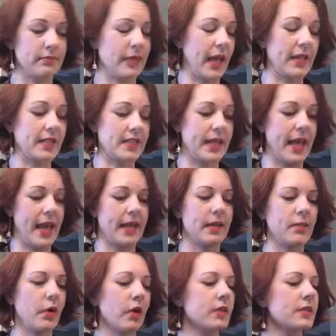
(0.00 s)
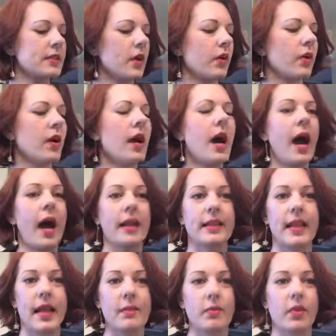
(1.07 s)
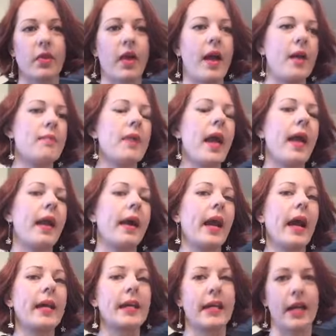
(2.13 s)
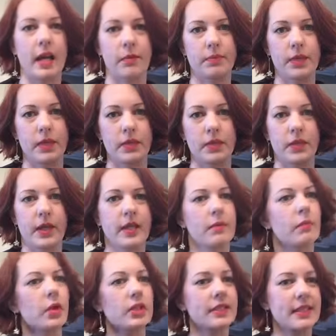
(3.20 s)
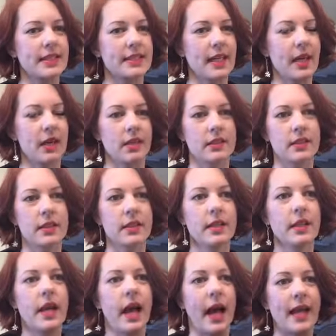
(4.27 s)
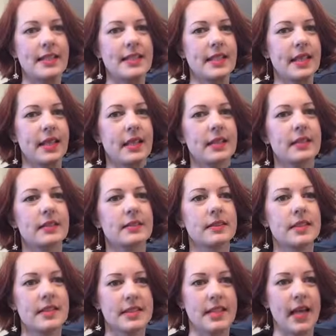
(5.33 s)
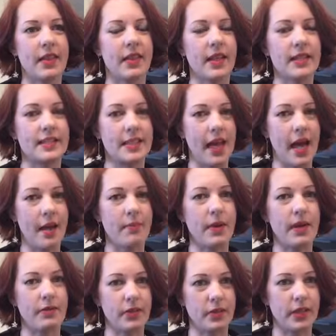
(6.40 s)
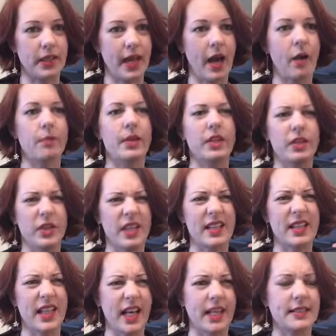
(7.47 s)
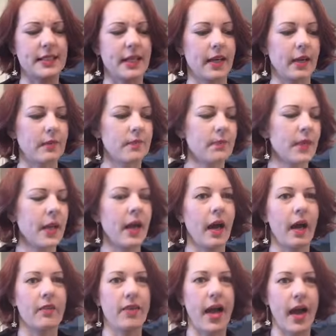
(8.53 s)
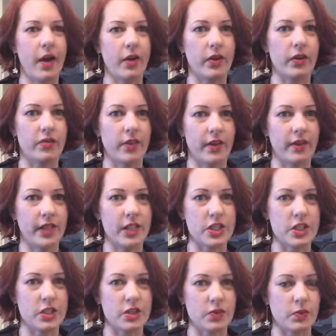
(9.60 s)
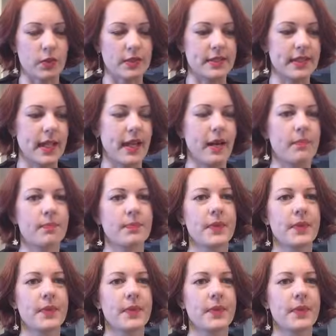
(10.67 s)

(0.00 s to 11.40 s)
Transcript: I just can't anymore. So I label them, and I can help you in a more detailed idea set this up if you need help, but you get the idea of how your foundations will set up.